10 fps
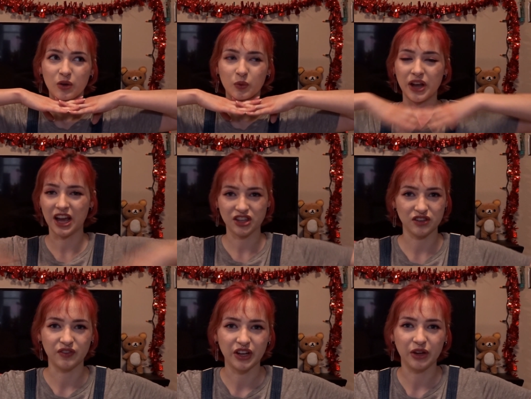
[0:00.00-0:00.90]

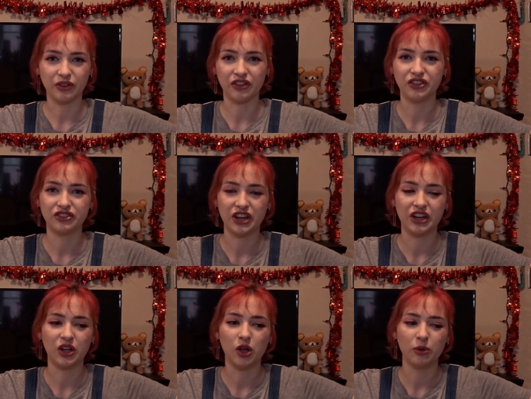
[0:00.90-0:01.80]
reaction videos on this
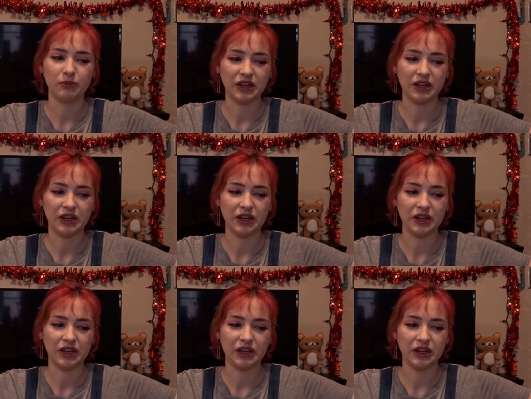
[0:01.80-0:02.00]
channel,